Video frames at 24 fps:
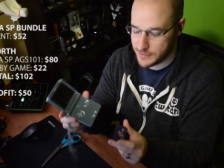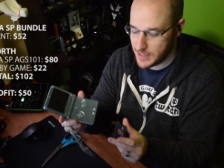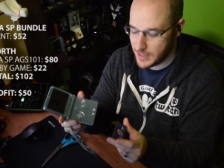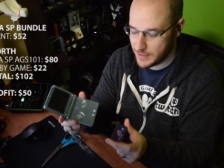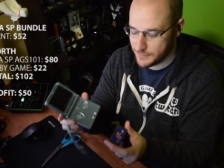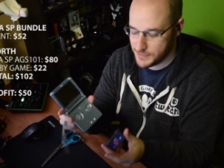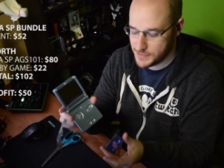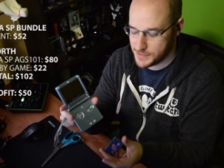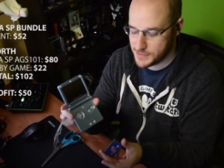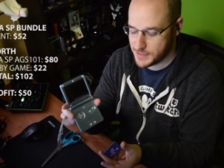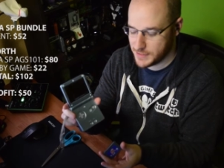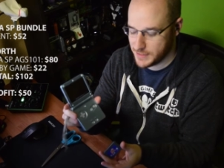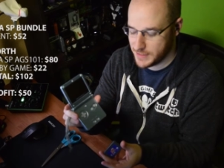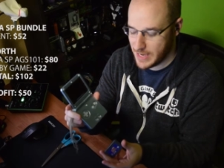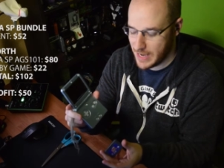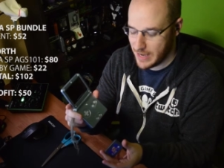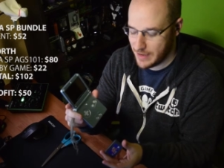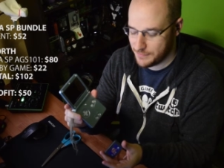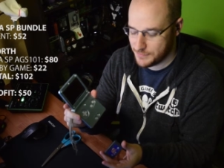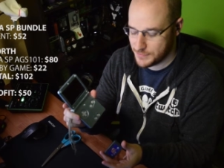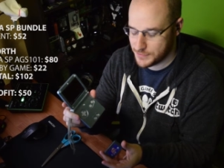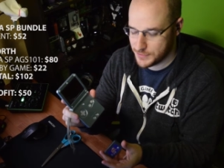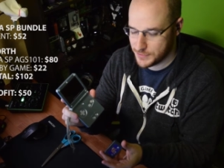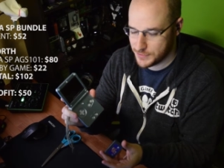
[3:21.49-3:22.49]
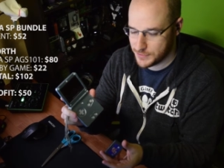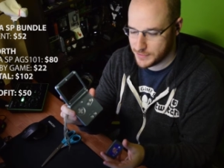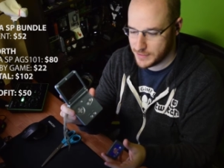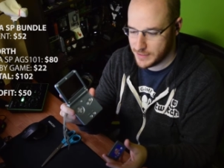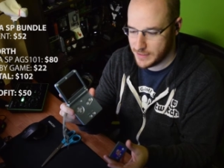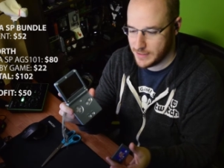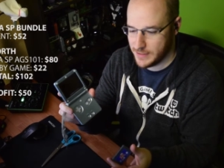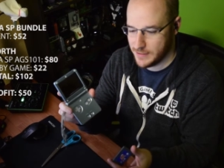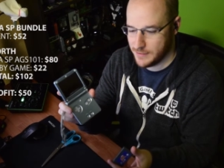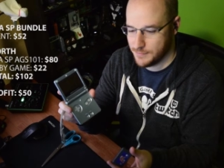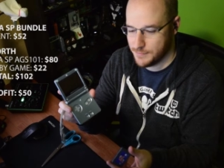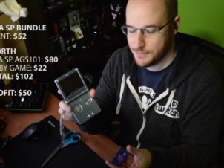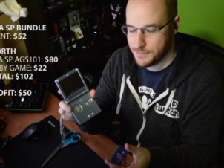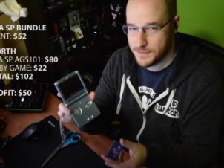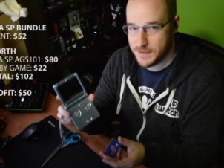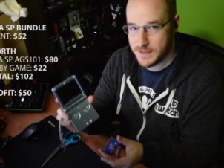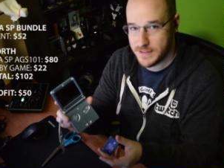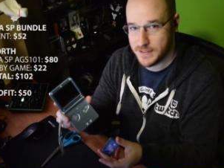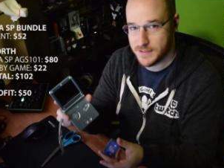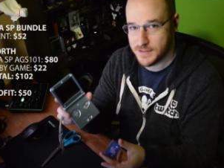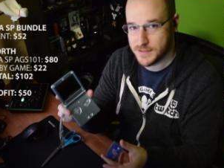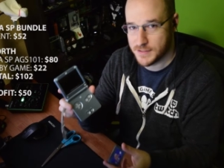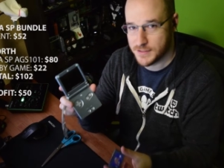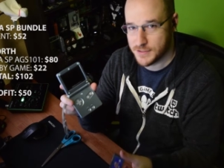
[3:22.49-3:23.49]
Obviously, after
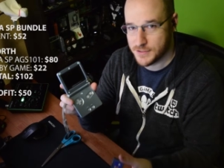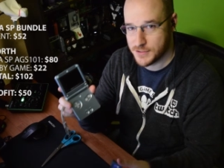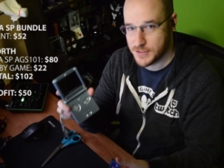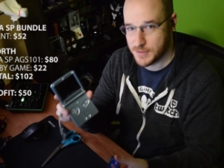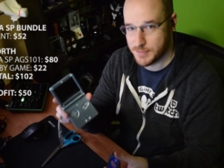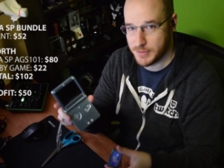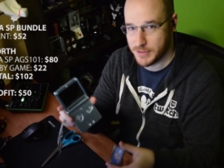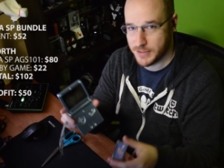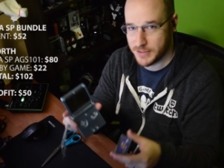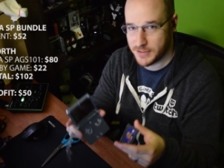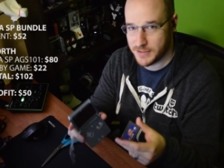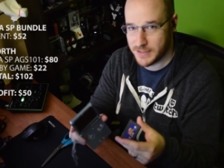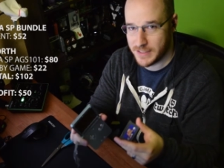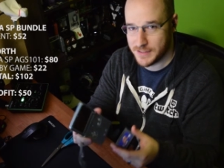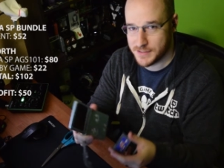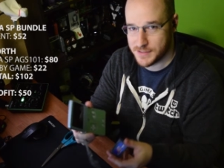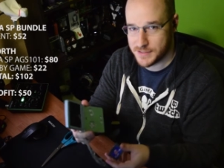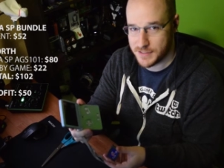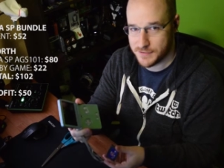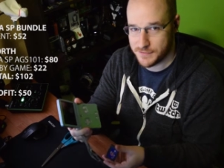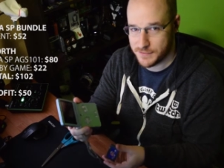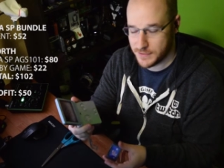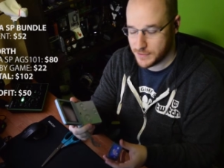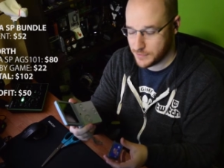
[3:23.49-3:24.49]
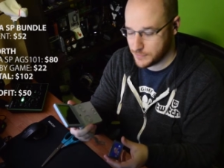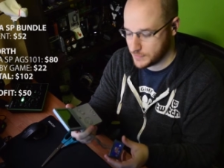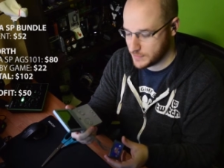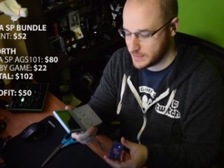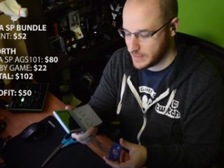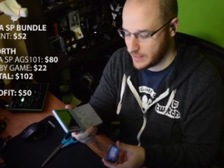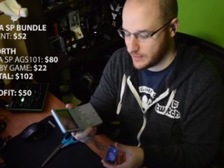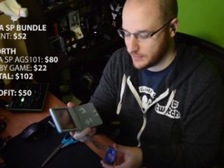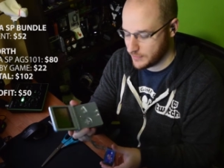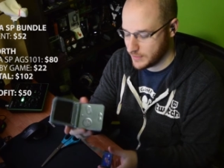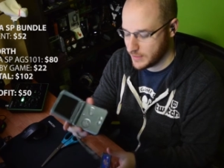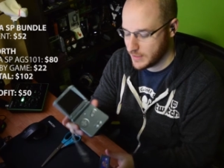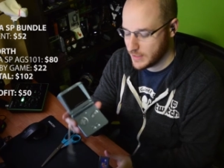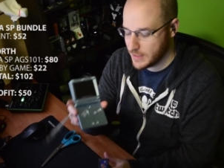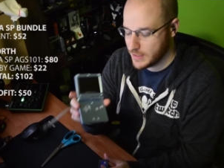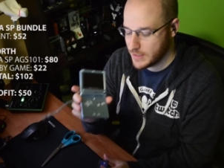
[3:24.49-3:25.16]
fees and shipping and all that stuff, it goes down.